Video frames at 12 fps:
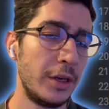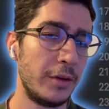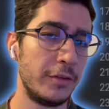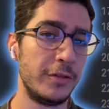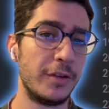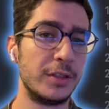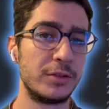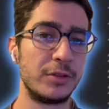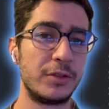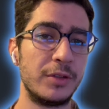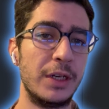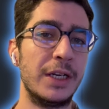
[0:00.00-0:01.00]
we want to
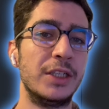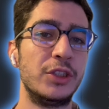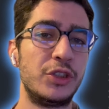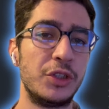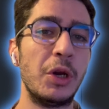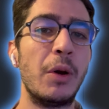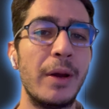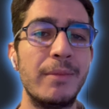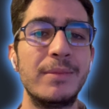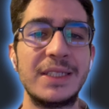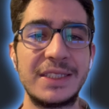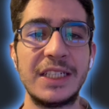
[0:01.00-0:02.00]
show a
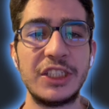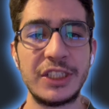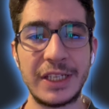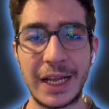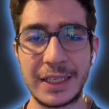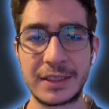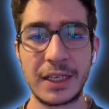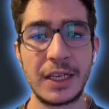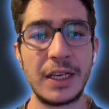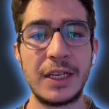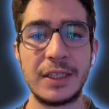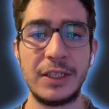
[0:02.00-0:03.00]
message that
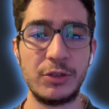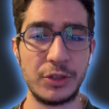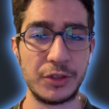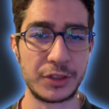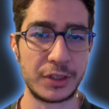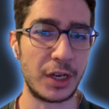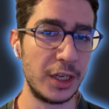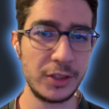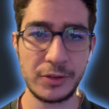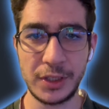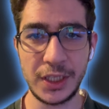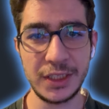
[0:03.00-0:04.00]
the user is
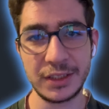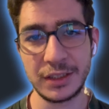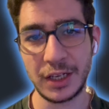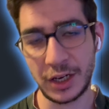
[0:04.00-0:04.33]
authorized.